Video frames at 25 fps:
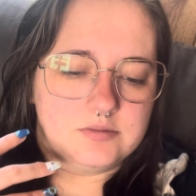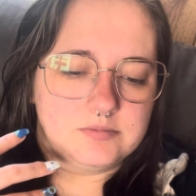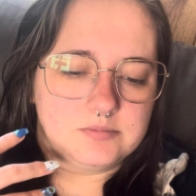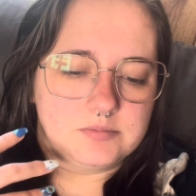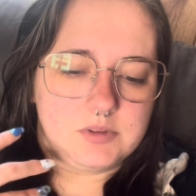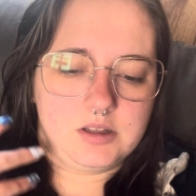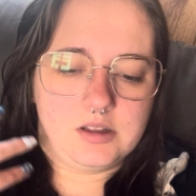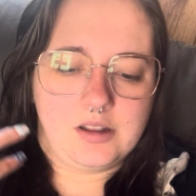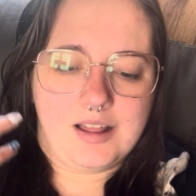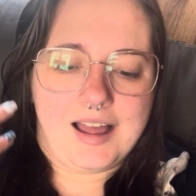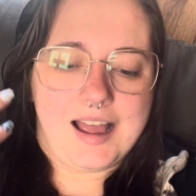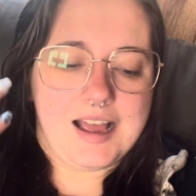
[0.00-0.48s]

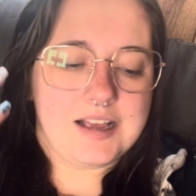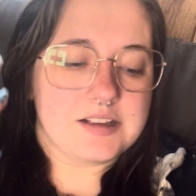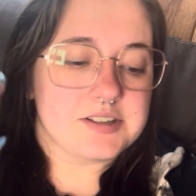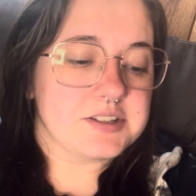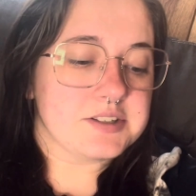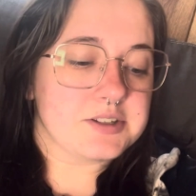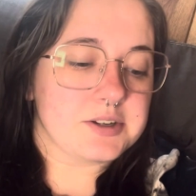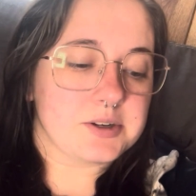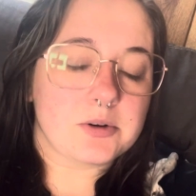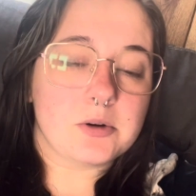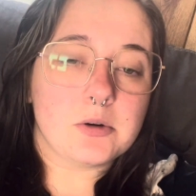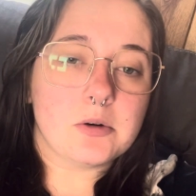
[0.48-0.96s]

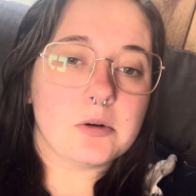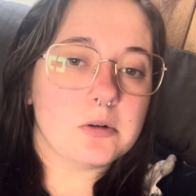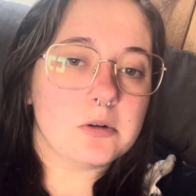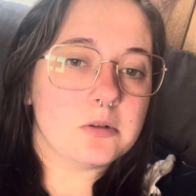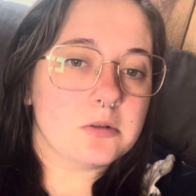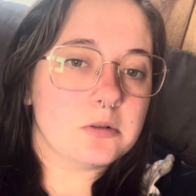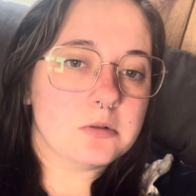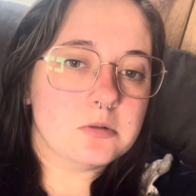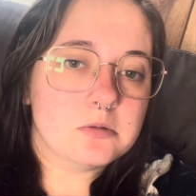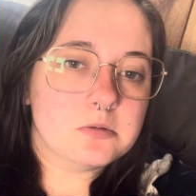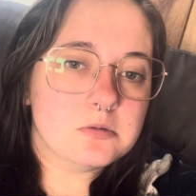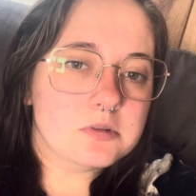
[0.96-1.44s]

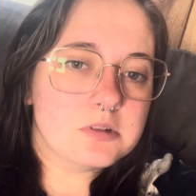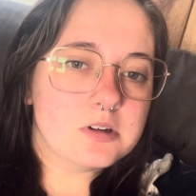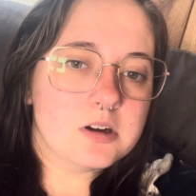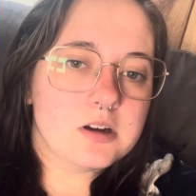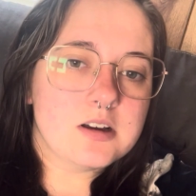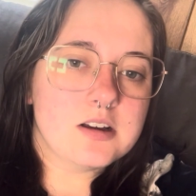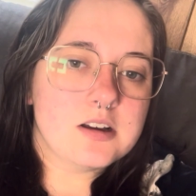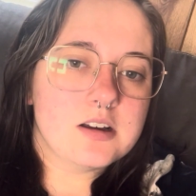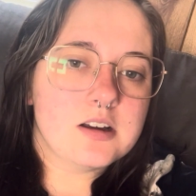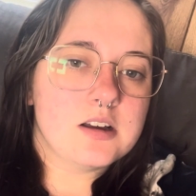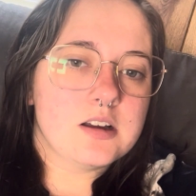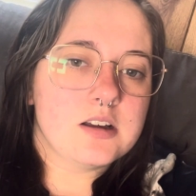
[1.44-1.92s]
classical
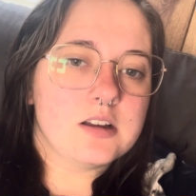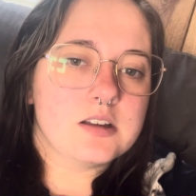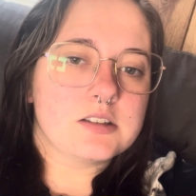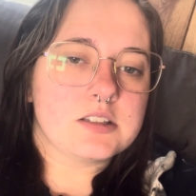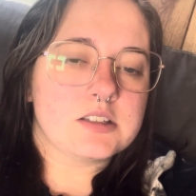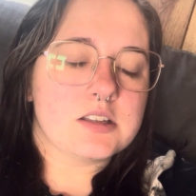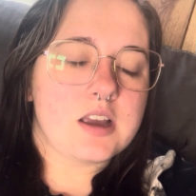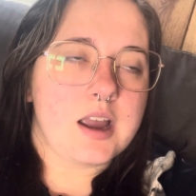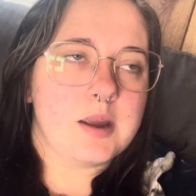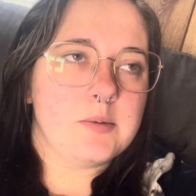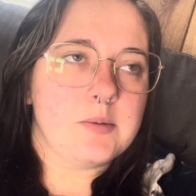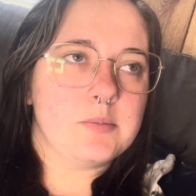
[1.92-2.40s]

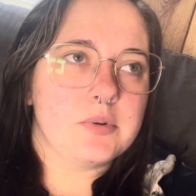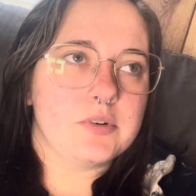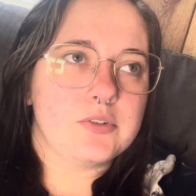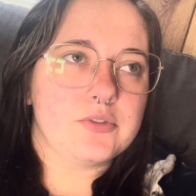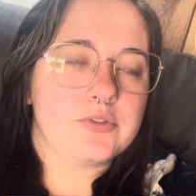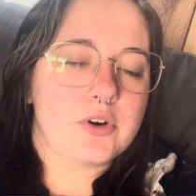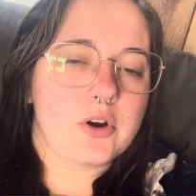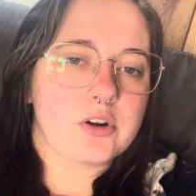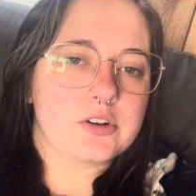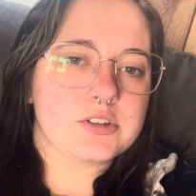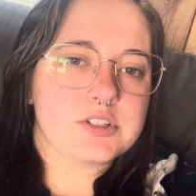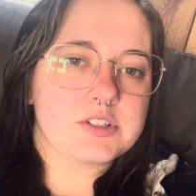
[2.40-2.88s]
type of
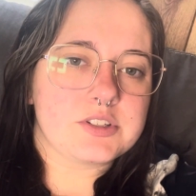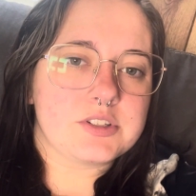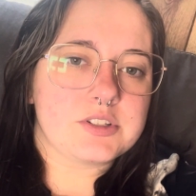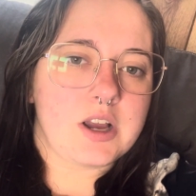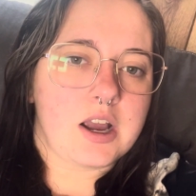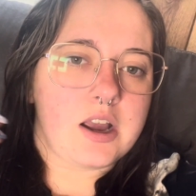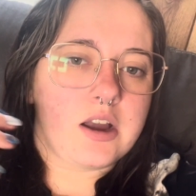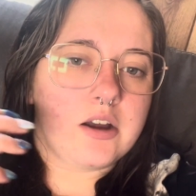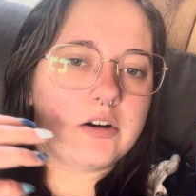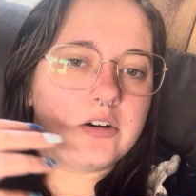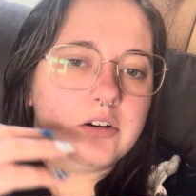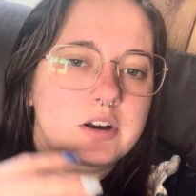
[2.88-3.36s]
art
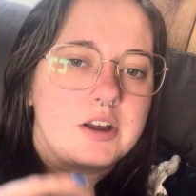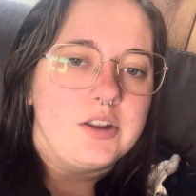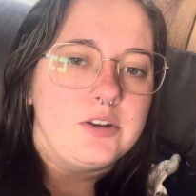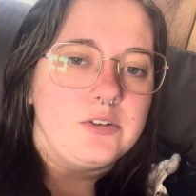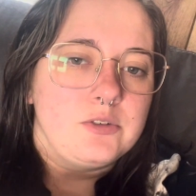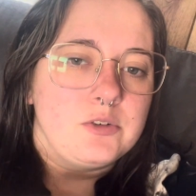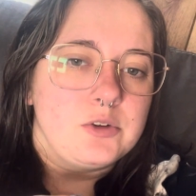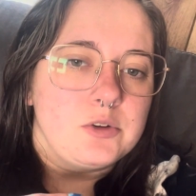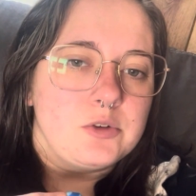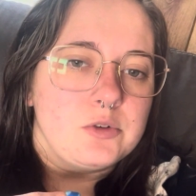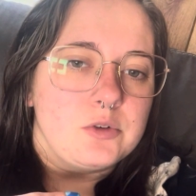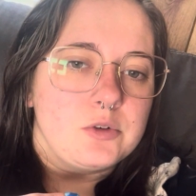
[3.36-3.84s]
style and
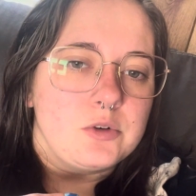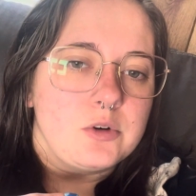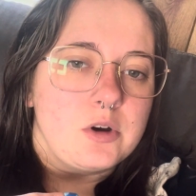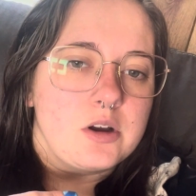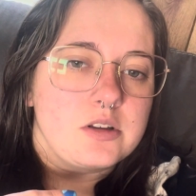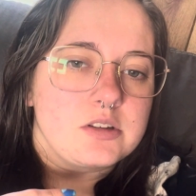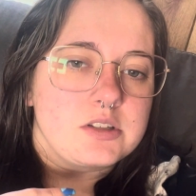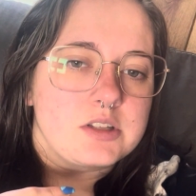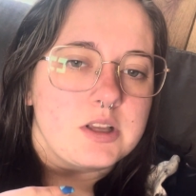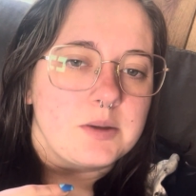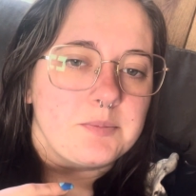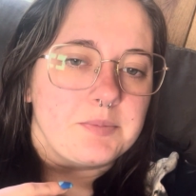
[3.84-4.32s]
do
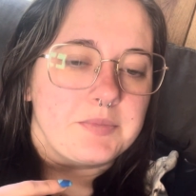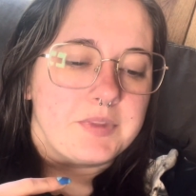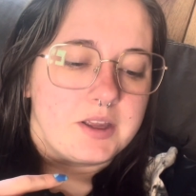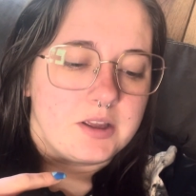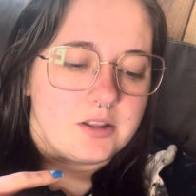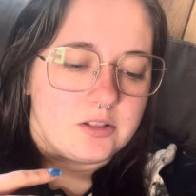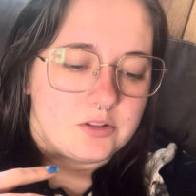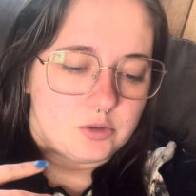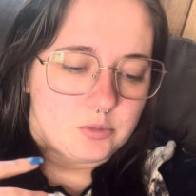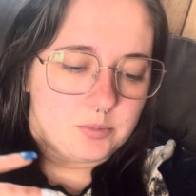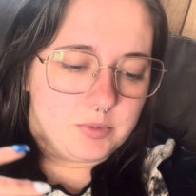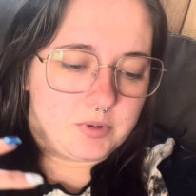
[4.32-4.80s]
something a
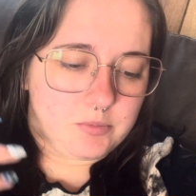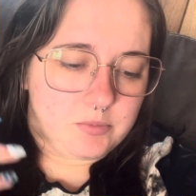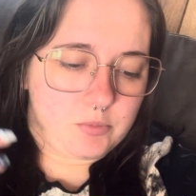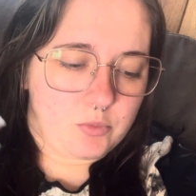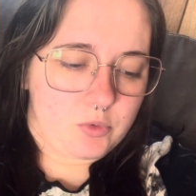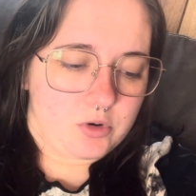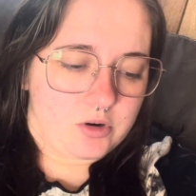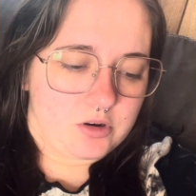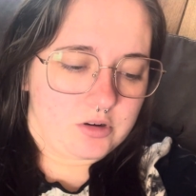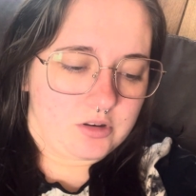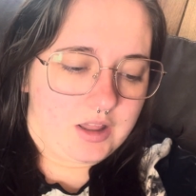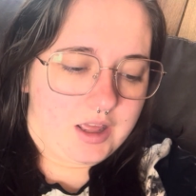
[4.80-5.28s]
little bit
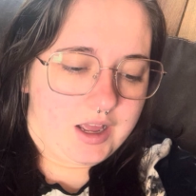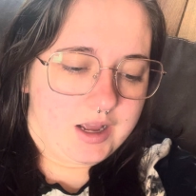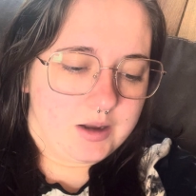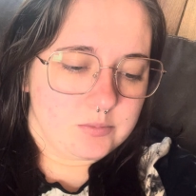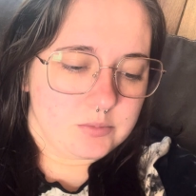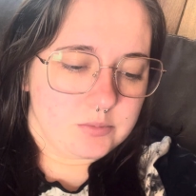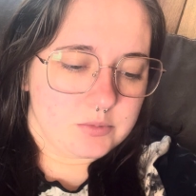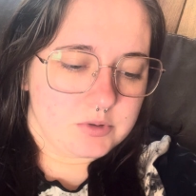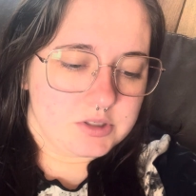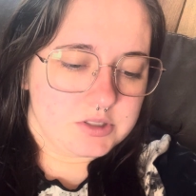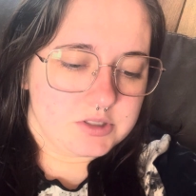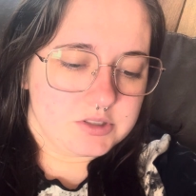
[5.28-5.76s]
more
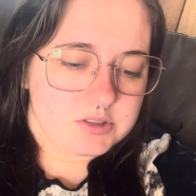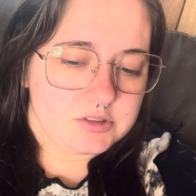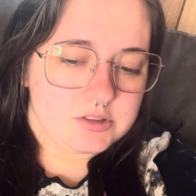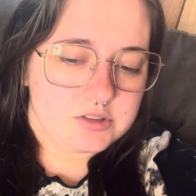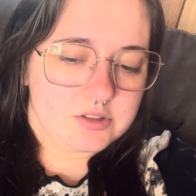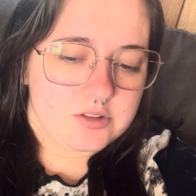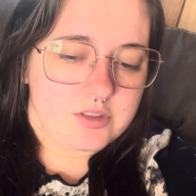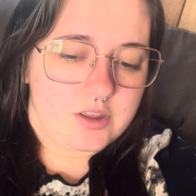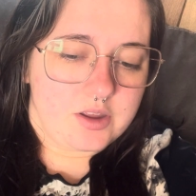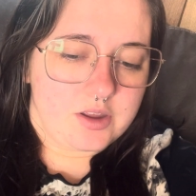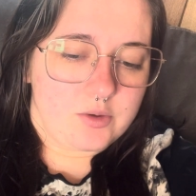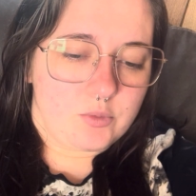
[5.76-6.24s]
elaborate.
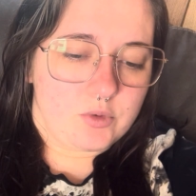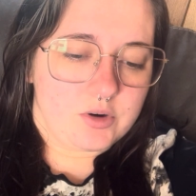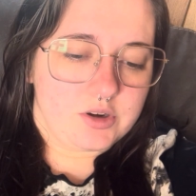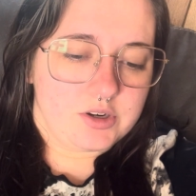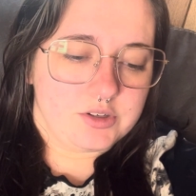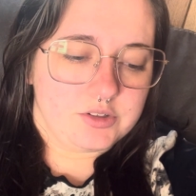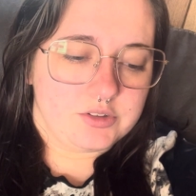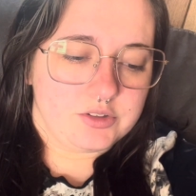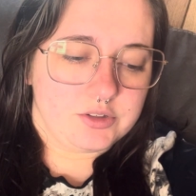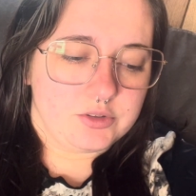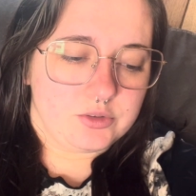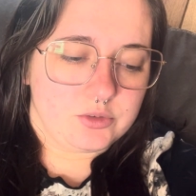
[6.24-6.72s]
They wanted
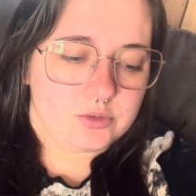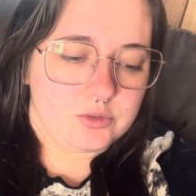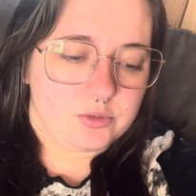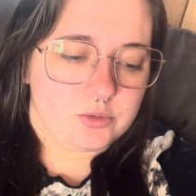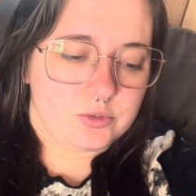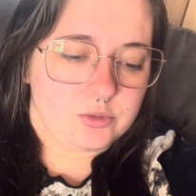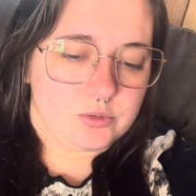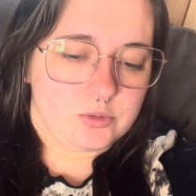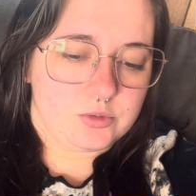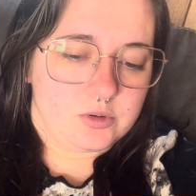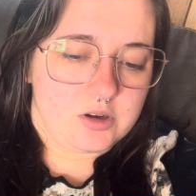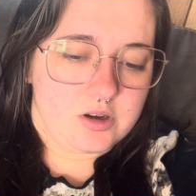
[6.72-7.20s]

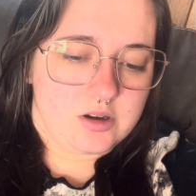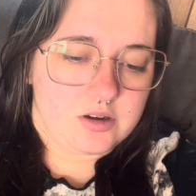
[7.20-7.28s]
to